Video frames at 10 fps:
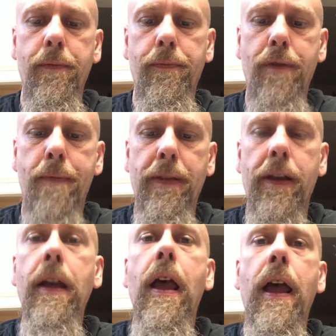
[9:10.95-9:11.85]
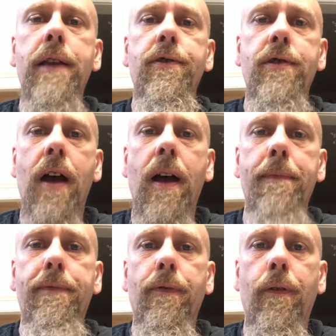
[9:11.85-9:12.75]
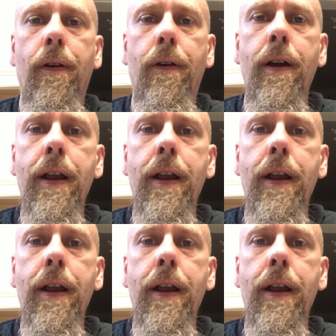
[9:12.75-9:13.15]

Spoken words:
probably like a head shop or